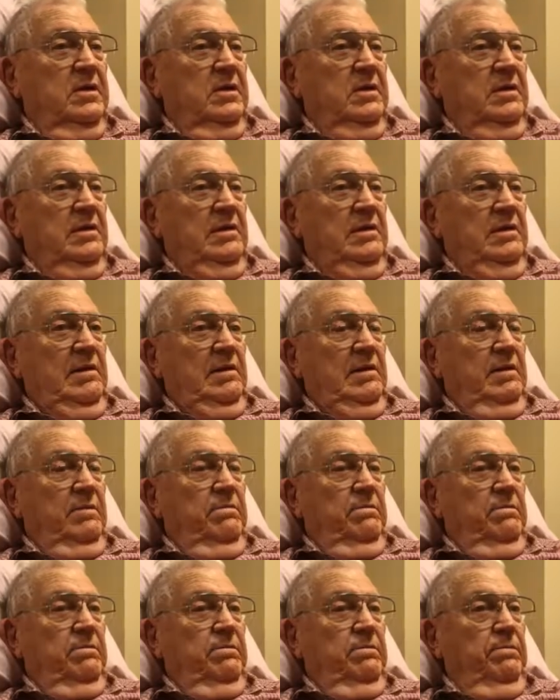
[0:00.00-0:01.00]

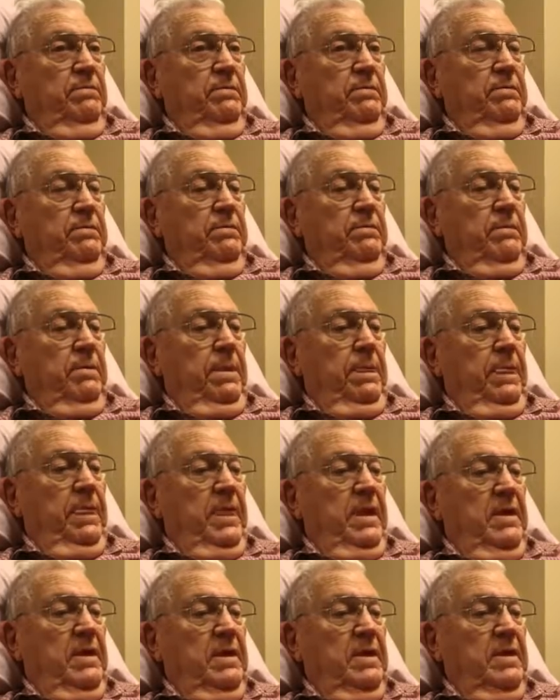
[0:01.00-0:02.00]

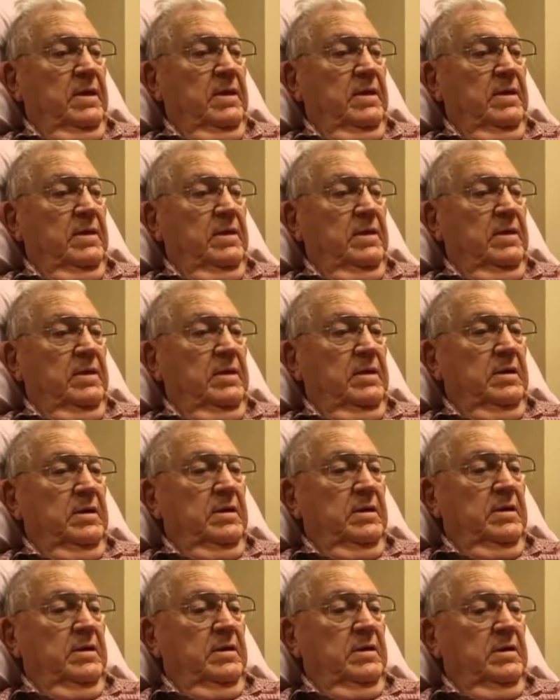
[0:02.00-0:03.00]

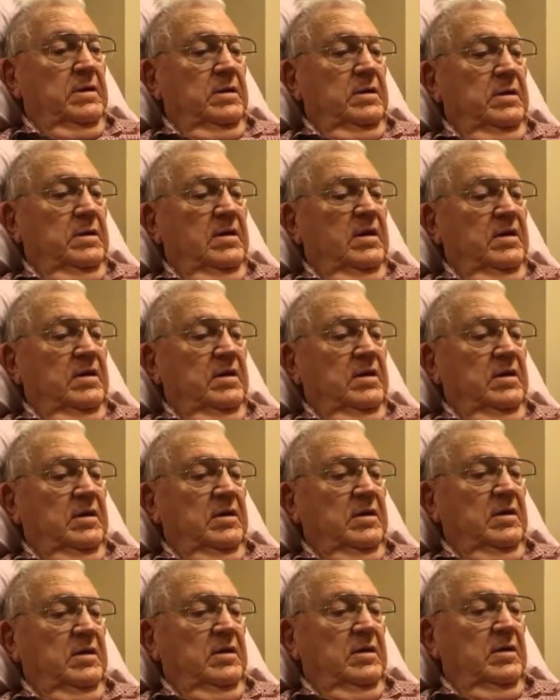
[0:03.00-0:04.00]

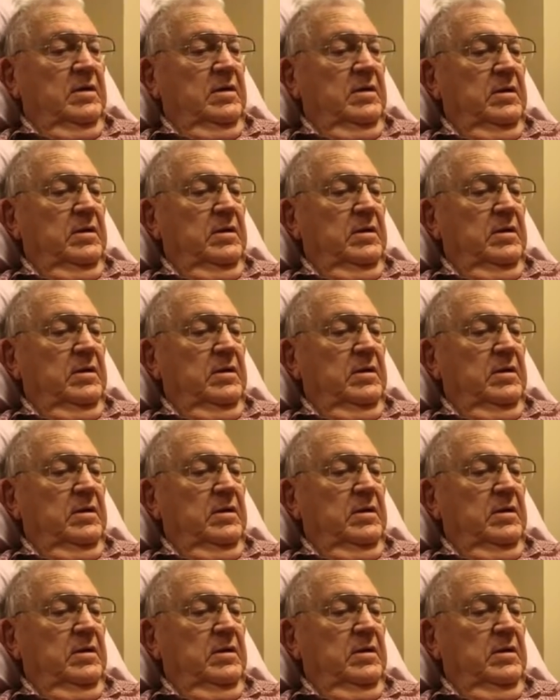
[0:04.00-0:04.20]
[no speech]